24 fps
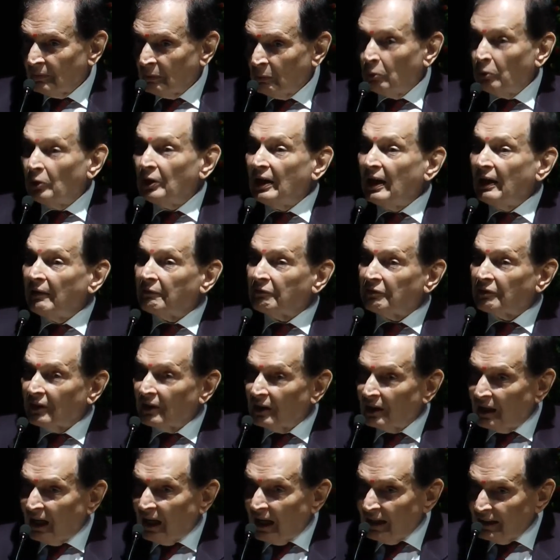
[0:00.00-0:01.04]
Would he have
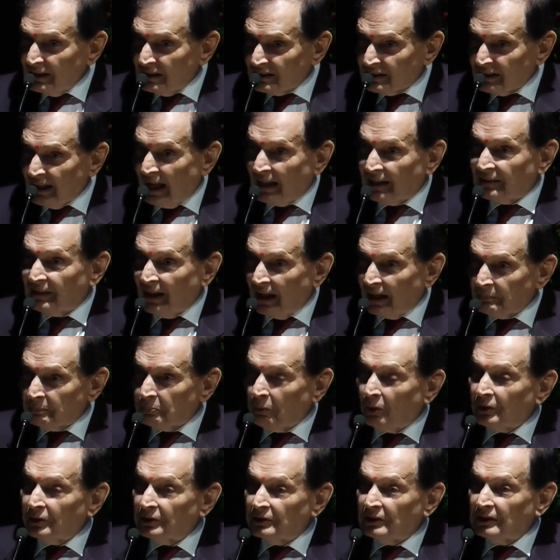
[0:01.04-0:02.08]
realized at that
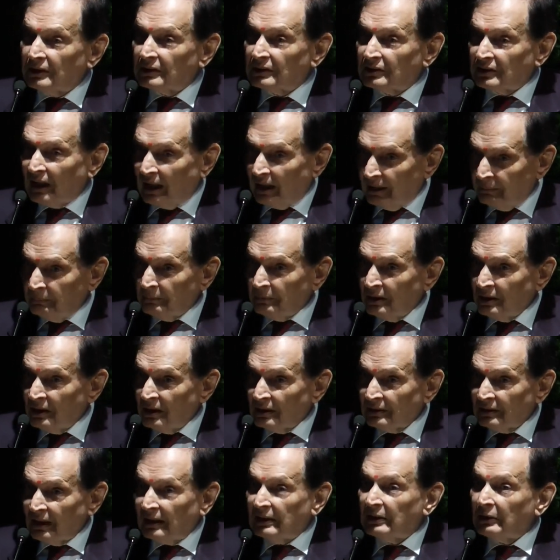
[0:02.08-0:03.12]
point in time
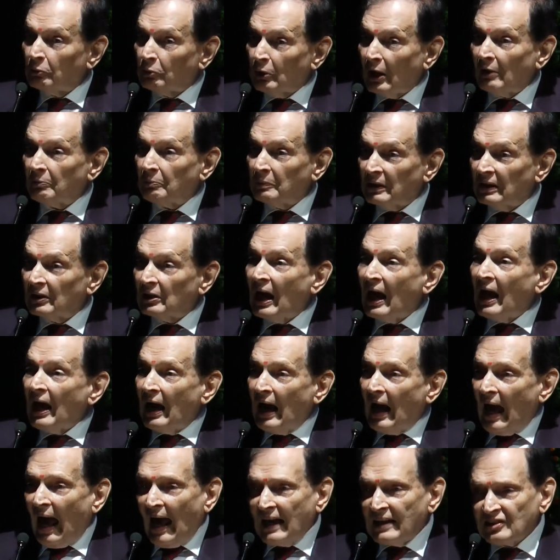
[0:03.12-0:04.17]
that he would have been
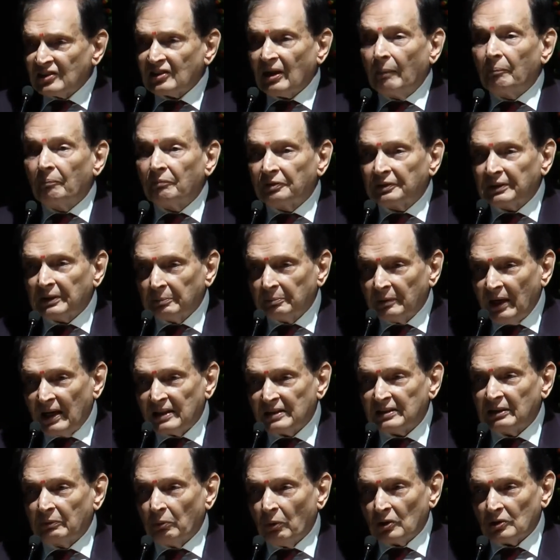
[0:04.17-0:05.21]
as comfortable
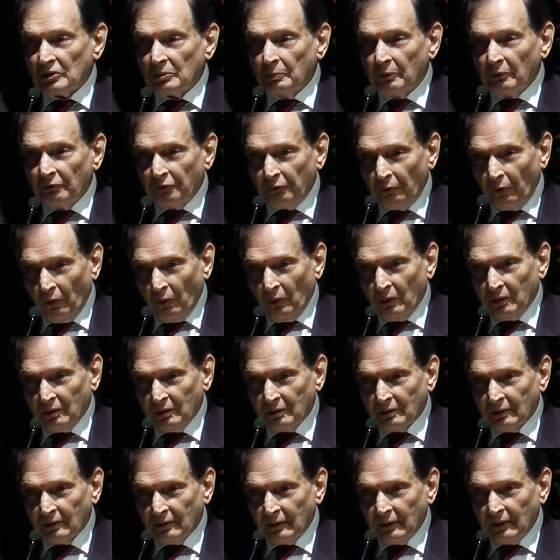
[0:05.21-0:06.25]
as he was before
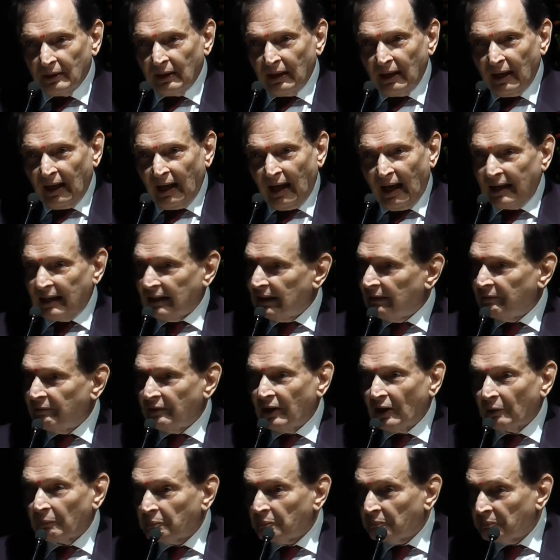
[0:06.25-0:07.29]
and
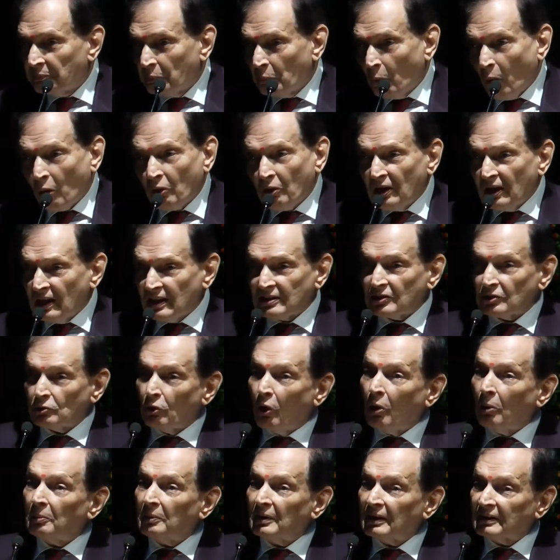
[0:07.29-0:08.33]
living a more or less
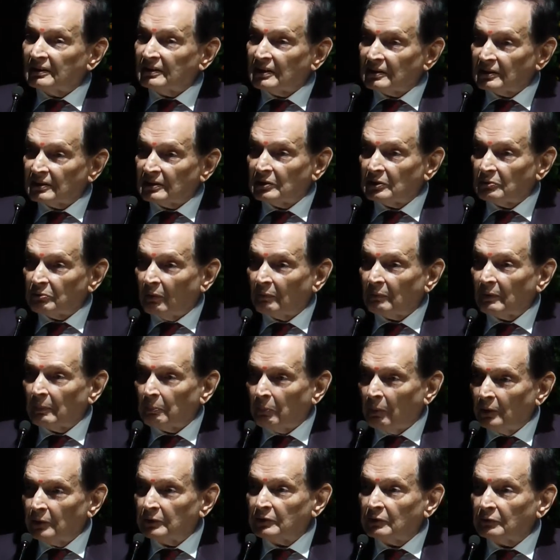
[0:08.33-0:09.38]
normal existence from the
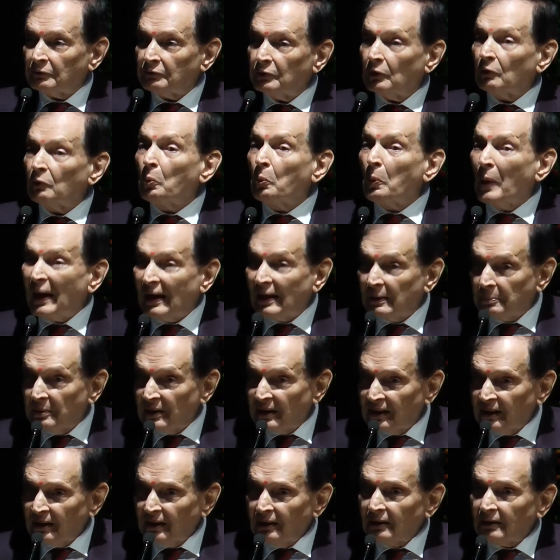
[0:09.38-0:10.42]
point of view of
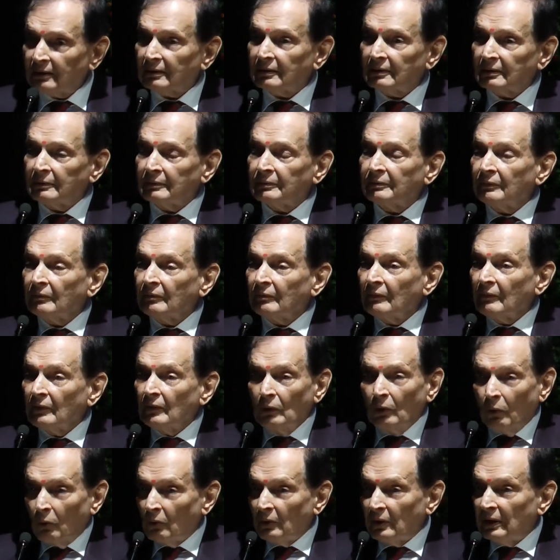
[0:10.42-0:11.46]
well-being?
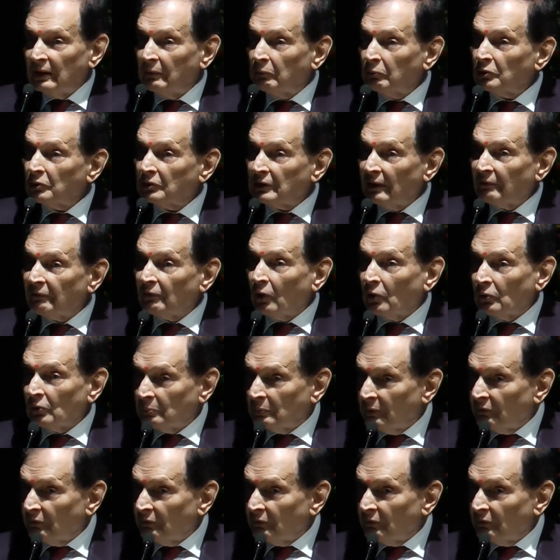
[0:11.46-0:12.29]
No, he wouldn't have known.